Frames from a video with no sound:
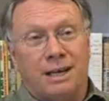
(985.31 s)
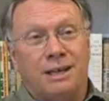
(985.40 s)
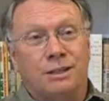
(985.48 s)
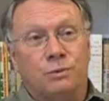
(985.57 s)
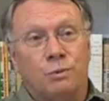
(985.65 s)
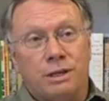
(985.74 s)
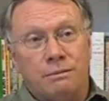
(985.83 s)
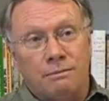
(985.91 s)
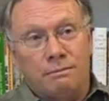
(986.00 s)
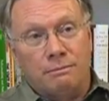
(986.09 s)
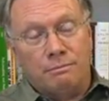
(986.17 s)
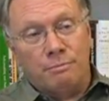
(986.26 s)
And it's
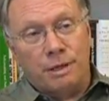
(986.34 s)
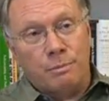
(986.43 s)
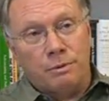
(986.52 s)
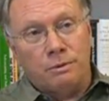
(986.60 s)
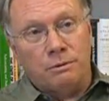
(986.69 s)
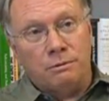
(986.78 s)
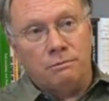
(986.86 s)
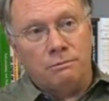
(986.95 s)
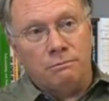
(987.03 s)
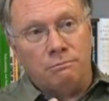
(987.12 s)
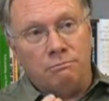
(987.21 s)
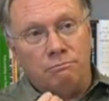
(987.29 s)
when people
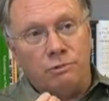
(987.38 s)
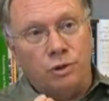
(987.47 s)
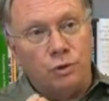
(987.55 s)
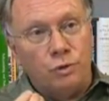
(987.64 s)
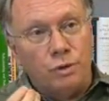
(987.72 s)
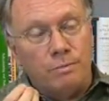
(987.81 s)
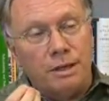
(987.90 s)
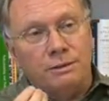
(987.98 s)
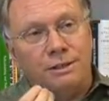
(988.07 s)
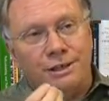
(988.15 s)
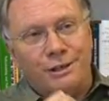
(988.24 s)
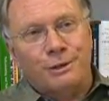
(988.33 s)
do the
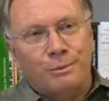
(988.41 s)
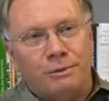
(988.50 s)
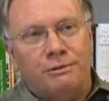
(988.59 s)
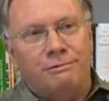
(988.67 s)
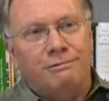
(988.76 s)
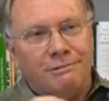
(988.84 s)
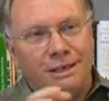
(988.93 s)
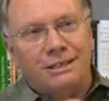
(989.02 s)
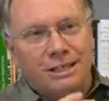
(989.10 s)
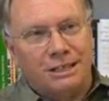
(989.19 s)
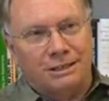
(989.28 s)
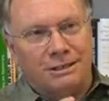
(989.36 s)
most terrible
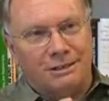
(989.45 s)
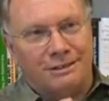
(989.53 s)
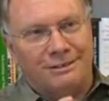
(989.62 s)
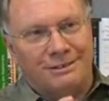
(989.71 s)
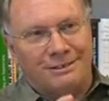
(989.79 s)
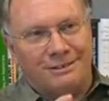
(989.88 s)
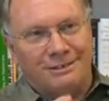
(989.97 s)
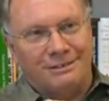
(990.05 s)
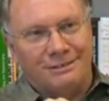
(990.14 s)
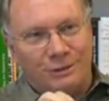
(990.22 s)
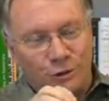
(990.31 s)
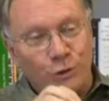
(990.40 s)
injustice
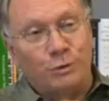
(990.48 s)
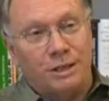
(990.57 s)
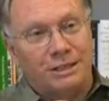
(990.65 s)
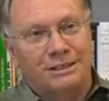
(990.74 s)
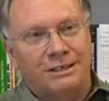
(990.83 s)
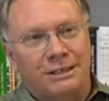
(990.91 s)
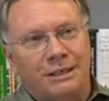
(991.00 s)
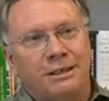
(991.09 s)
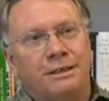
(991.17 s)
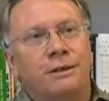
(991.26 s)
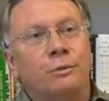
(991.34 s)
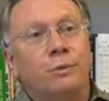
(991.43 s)
to us
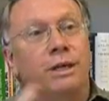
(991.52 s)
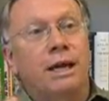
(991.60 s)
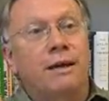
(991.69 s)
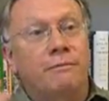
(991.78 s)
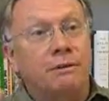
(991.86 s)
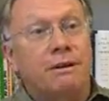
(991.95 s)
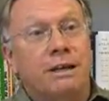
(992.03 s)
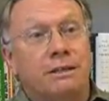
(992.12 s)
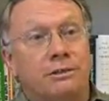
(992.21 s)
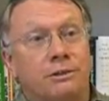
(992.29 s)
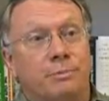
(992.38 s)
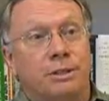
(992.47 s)
that we have the
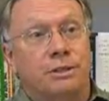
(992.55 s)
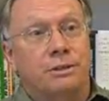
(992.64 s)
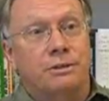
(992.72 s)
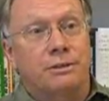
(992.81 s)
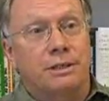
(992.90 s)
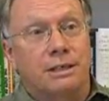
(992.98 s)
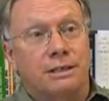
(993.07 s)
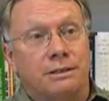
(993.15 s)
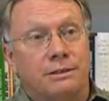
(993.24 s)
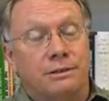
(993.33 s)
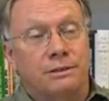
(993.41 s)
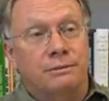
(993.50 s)
greatest
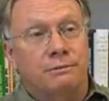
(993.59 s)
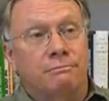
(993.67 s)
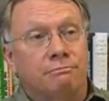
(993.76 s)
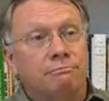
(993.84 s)
opportunities to